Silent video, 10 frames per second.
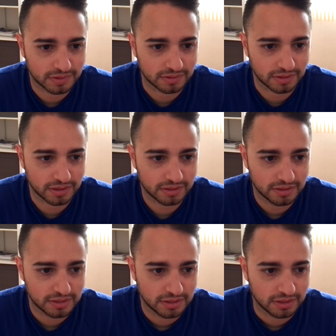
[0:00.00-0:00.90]
Okay,
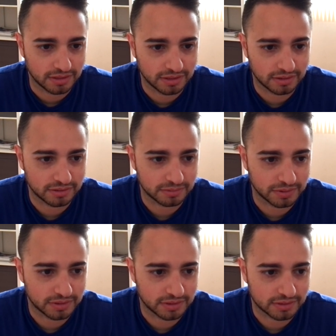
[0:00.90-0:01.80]
and the
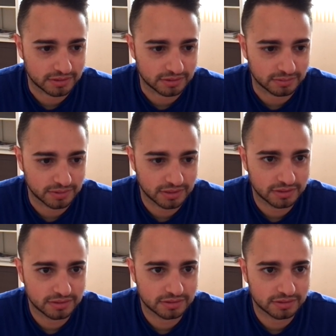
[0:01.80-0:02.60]
one that's on the right.